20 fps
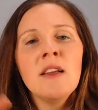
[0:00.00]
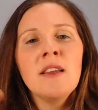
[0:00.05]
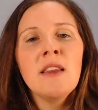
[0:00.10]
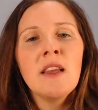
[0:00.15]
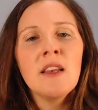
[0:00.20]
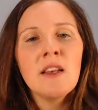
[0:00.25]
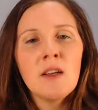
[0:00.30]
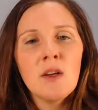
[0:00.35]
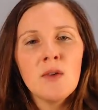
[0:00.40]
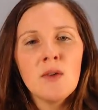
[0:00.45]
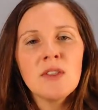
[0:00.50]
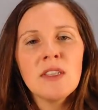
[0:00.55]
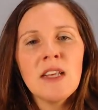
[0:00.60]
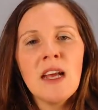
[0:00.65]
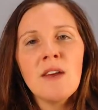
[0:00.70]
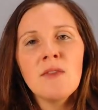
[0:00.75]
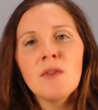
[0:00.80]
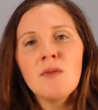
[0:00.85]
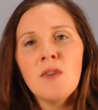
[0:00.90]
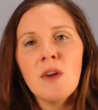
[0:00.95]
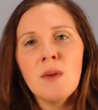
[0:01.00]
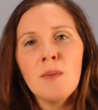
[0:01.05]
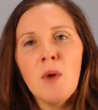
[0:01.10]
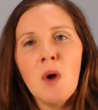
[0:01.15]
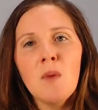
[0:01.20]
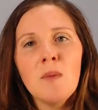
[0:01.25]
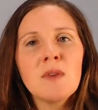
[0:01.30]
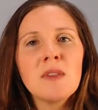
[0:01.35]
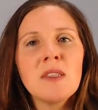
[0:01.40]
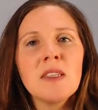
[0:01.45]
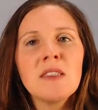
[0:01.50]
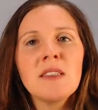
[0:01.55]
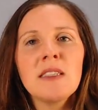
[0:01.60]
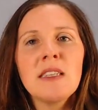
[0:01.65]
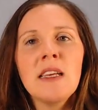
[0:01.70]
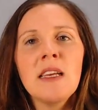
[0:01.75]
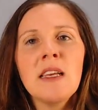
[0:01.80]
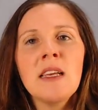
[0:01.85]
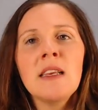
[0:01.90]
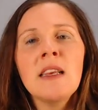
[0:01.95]
and then it goes down from
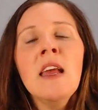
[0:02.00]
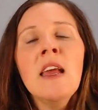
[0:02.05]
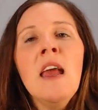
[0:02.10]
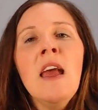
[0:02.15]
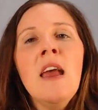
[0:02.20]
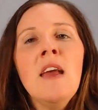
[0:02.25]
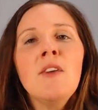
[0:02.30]
homocysteine,